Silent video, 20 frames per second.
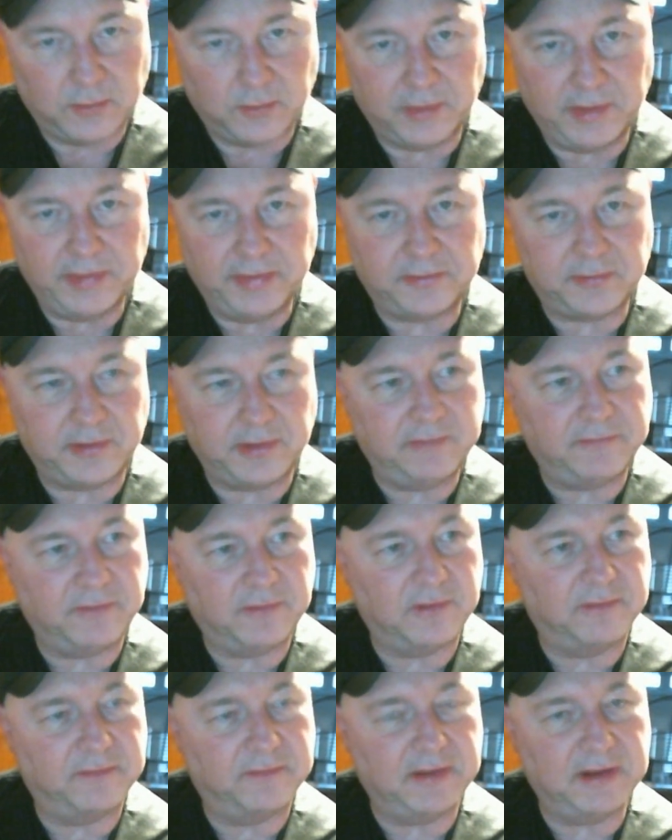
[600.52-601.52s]
1, 3,
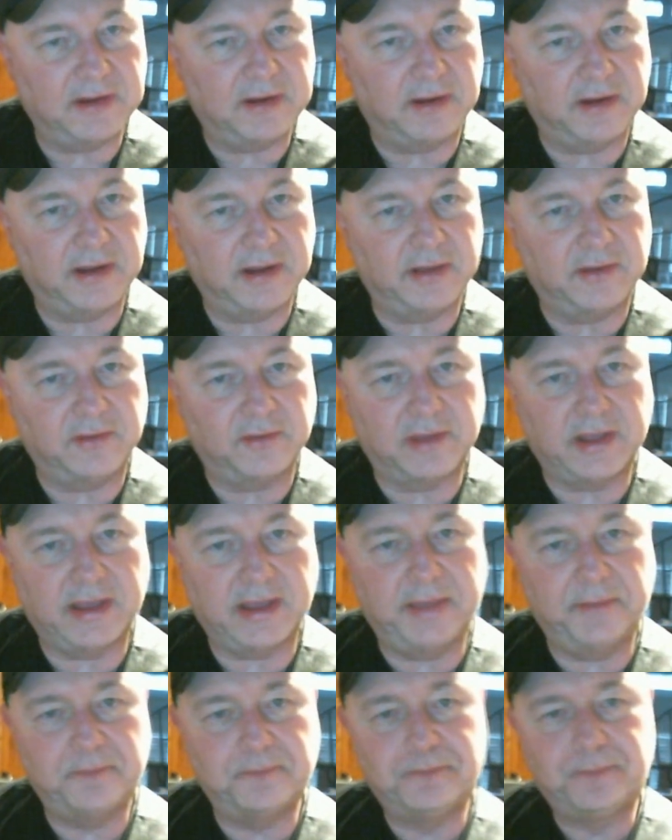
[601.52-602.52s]
4 fingering,
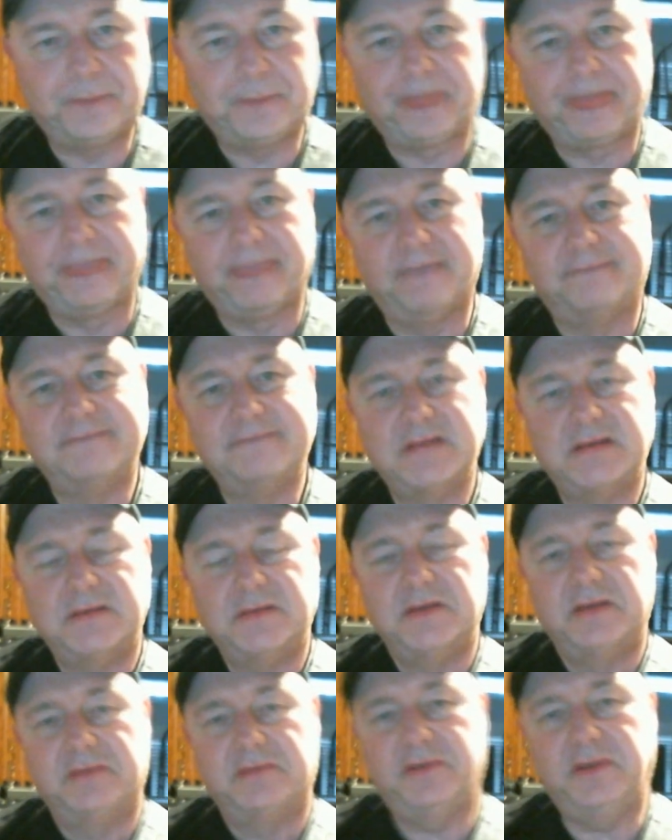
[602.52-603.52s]
okay?
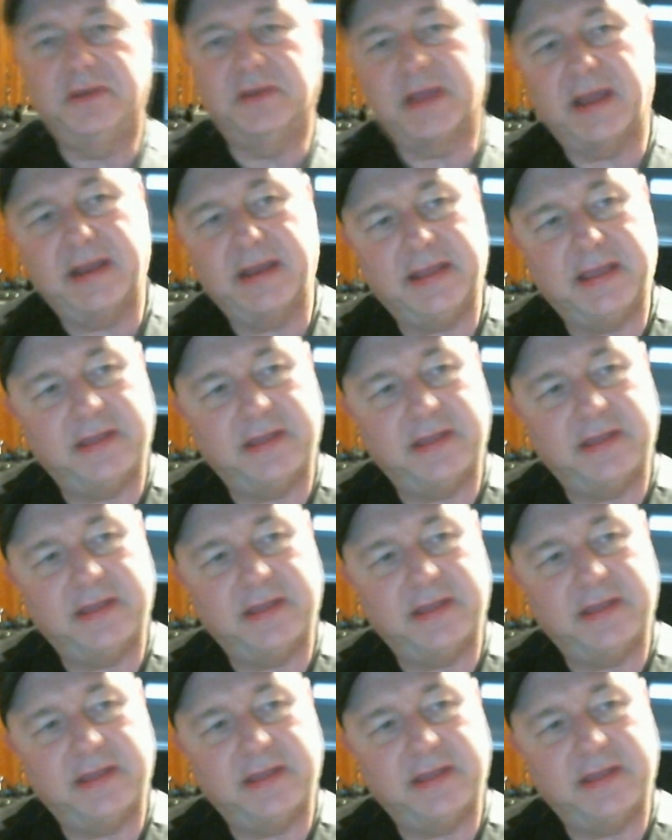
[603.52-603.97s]
So you can kind of